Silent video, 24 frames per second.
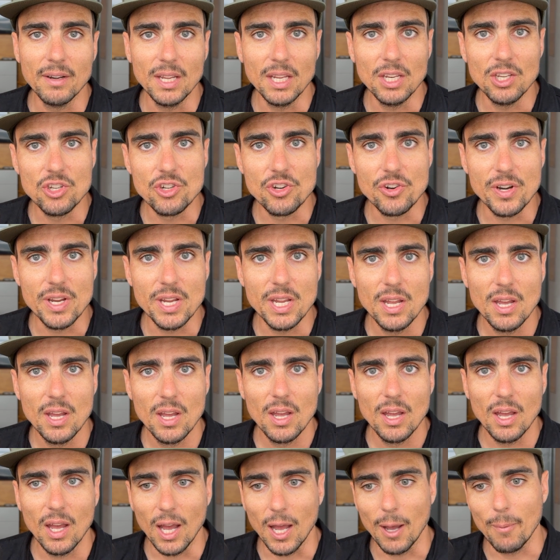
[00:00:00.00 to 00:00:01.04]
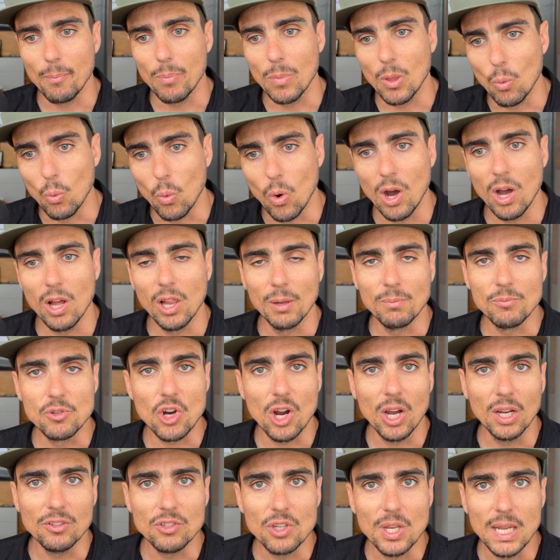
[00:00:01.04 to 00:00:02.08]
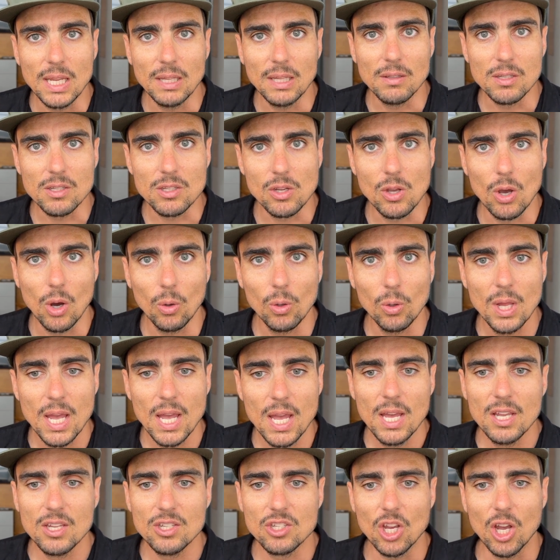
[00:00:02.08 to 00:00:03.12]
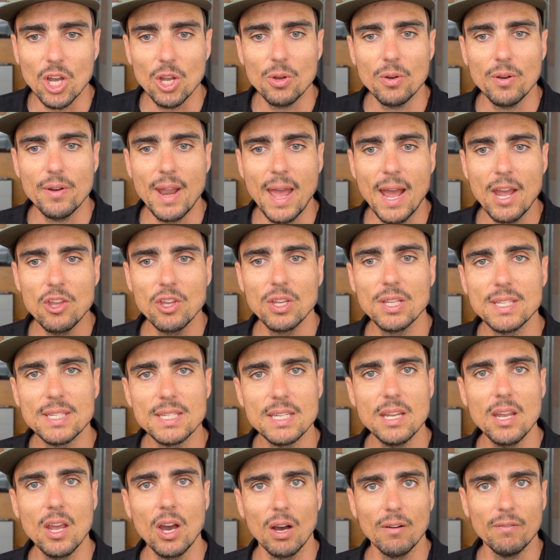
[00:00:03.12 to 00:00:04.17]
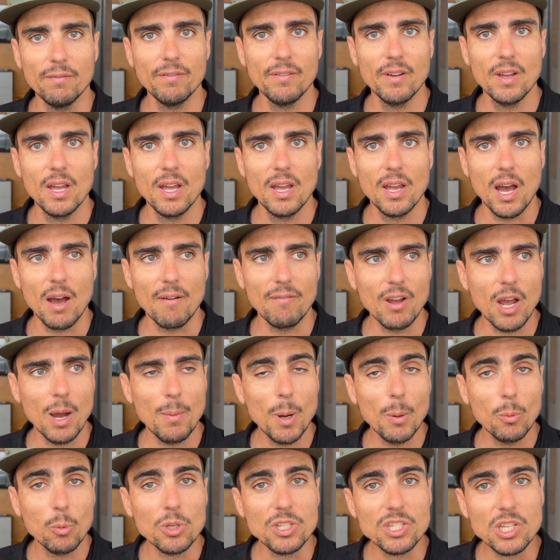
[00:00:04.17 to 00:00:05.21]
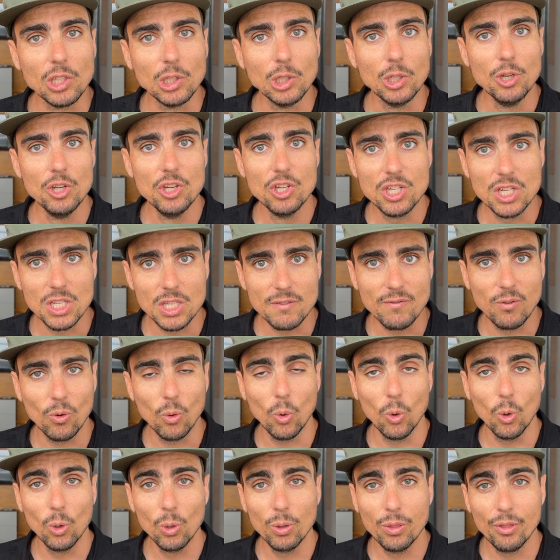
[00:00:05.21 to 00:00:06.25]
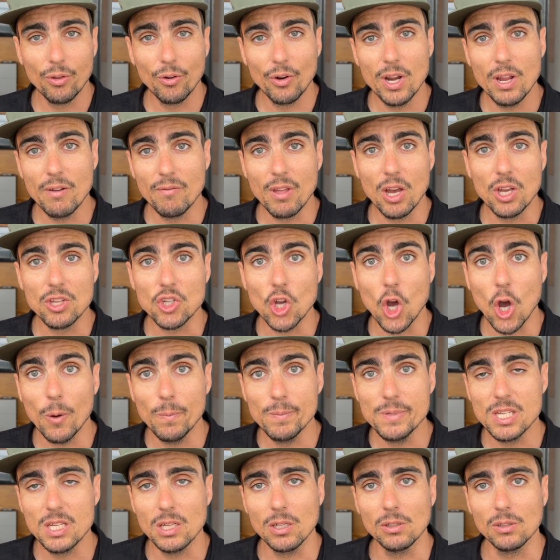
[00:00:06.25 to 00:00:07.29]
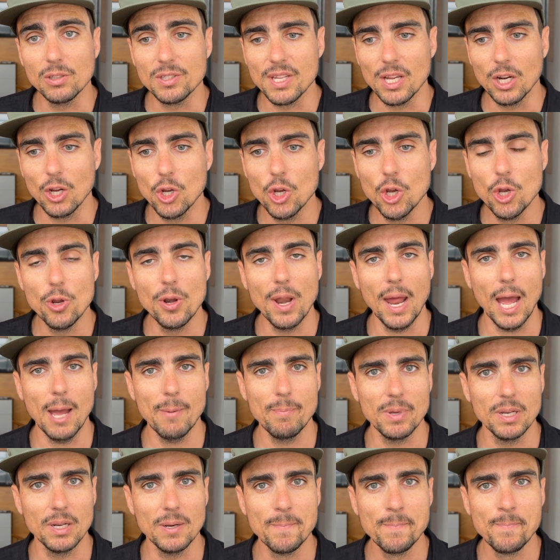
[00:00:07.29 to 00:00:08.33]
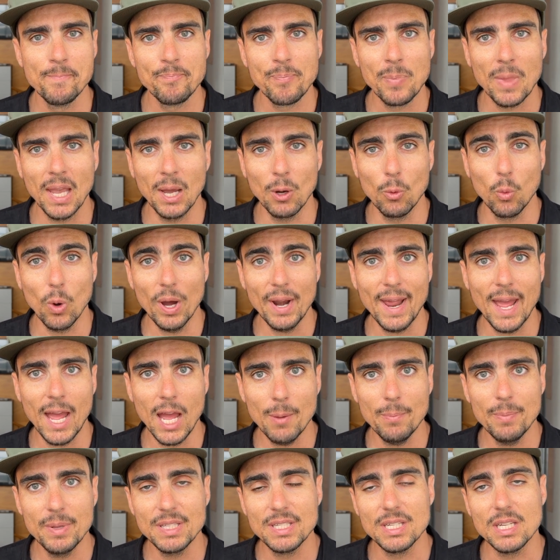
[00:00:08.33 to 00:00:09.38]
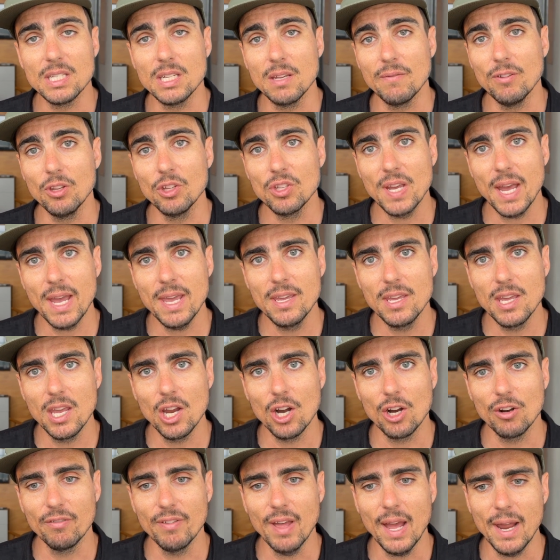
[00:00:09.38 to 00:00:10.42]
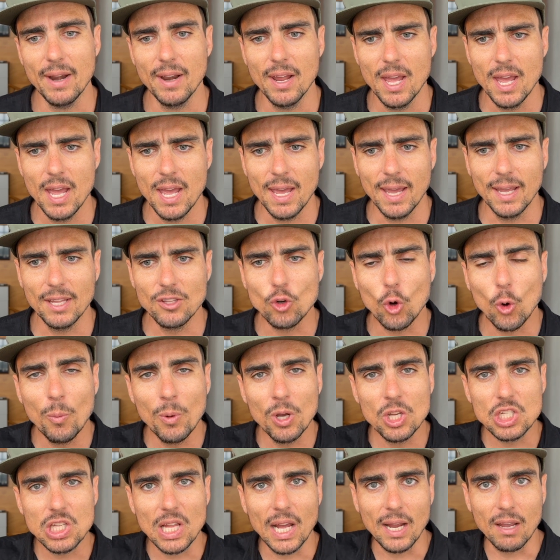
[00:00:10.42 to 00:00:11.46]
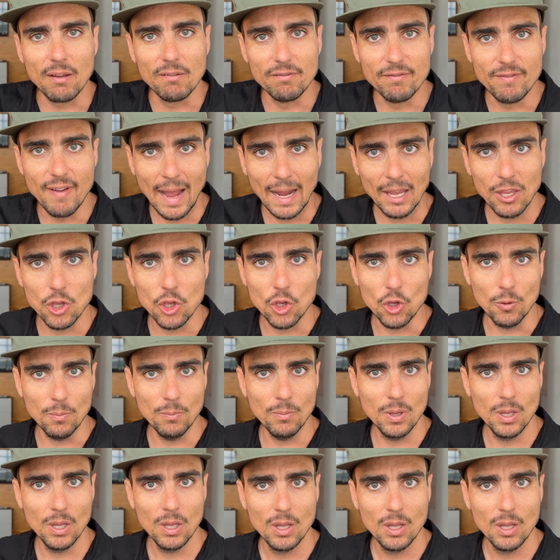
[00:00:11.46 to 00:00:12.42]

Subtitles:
injury while I'm trying to hit this goal. So now you can see I've come up with solutions for all three of those obstacles that could happen. And what happens is if you take care of that, it's almost like a vacuum.